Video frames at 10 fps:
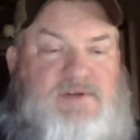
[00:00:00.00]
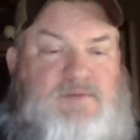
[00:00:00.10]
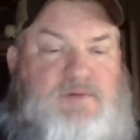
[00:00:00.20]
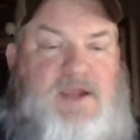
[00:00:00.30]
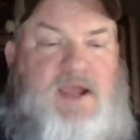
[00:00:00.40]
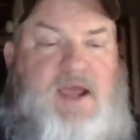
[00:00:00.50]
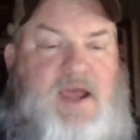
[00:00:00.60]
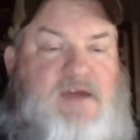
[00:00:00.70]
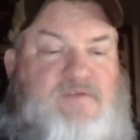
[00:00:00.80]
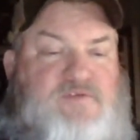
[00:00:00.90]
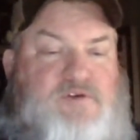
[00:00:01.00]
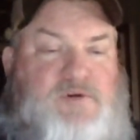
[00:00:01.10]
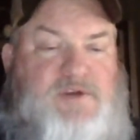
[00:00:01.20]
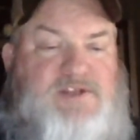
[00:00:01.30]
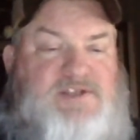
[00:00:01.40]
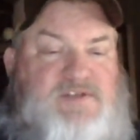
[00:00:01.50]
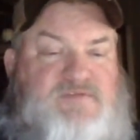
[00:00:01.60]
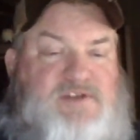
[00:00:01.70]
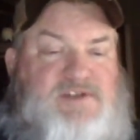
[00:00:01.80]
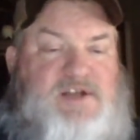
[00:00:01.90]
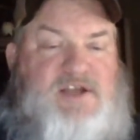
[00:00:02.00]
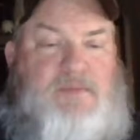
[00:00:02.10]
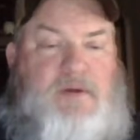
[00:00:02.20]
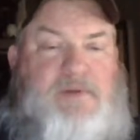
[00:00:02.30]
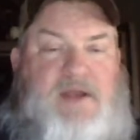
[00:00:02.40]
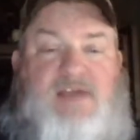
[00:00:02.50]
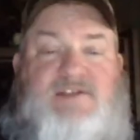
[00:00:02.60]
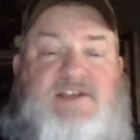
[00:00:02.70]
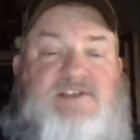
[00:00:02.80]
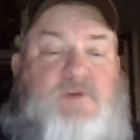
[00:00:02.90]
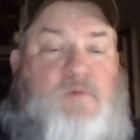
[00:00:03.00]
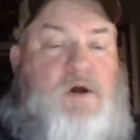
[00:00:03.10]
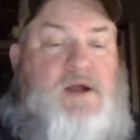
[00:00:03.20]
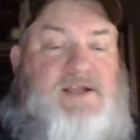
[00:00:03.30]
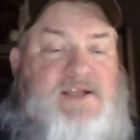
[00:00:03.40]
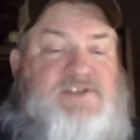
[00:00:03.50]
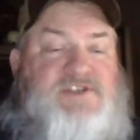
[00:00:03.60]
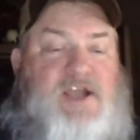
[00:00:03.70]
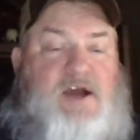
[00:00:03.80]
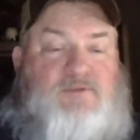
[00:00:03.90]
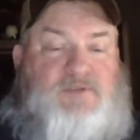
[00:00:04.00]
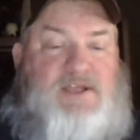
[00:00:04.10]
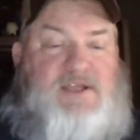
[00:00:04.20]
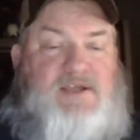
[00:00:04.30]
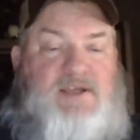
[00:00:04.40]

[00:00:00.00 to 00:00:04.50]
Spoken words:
we have Chris is fixing to come up in the house. He is the one. He is the only.